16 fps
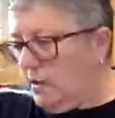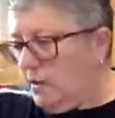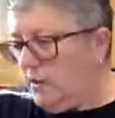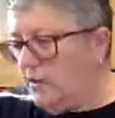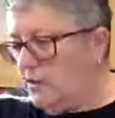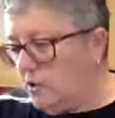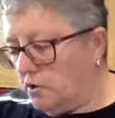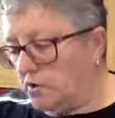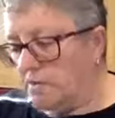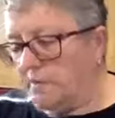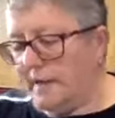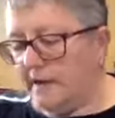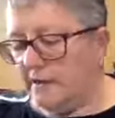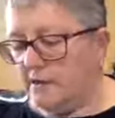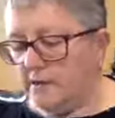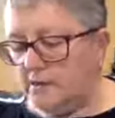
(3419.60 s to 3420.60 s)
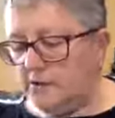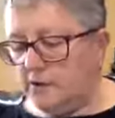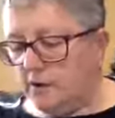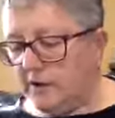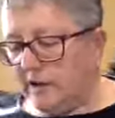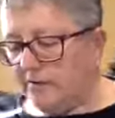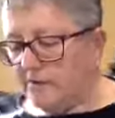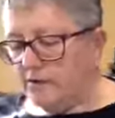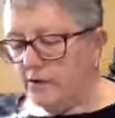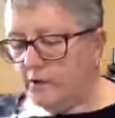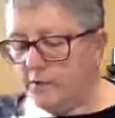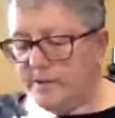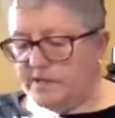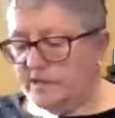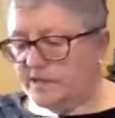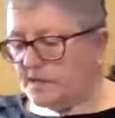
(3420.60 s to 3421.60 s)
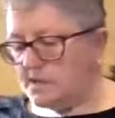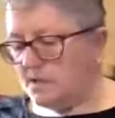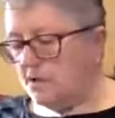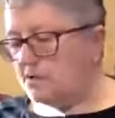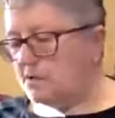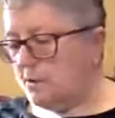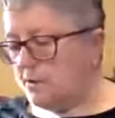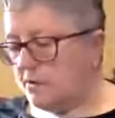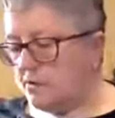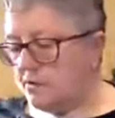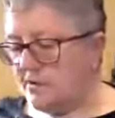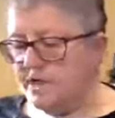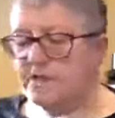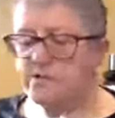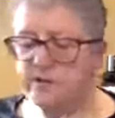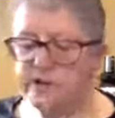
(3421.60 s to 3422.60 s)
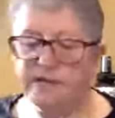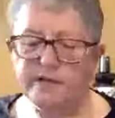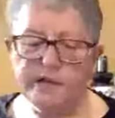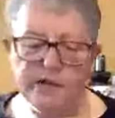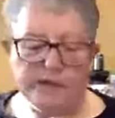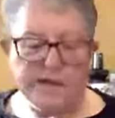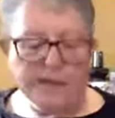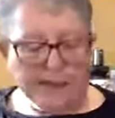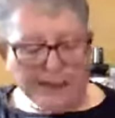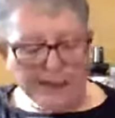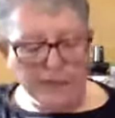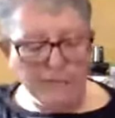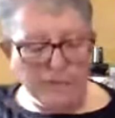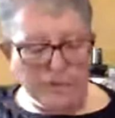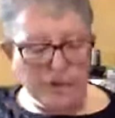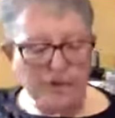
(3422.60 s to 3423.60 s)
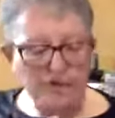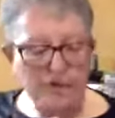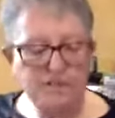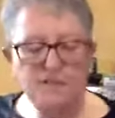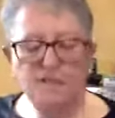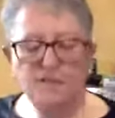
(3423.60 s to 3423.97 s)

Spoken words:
We talked about not ever omitting salt. I want to reiterate that again because